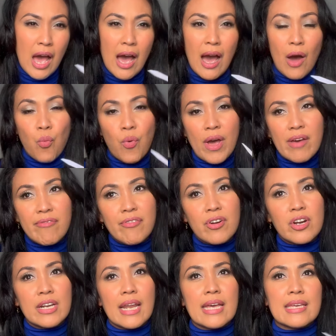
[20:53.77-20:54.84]

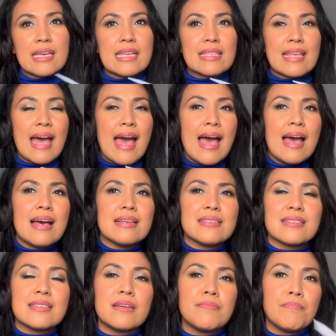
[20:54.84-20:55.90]
However, like it
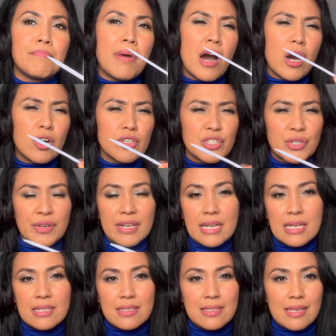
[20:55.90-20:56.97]
has some
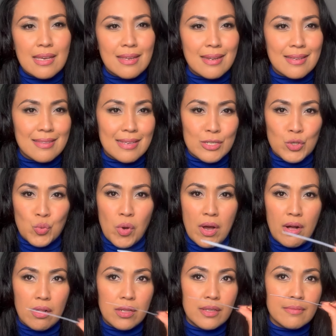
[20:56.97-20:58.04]
powderiness in it as
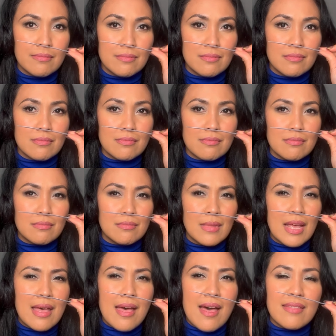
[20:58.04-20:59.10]
well. Mm,
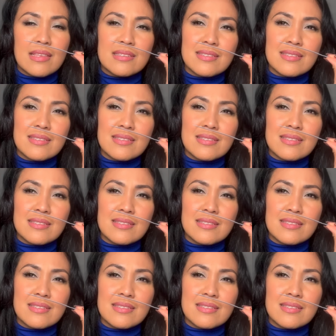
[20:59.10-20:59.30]
the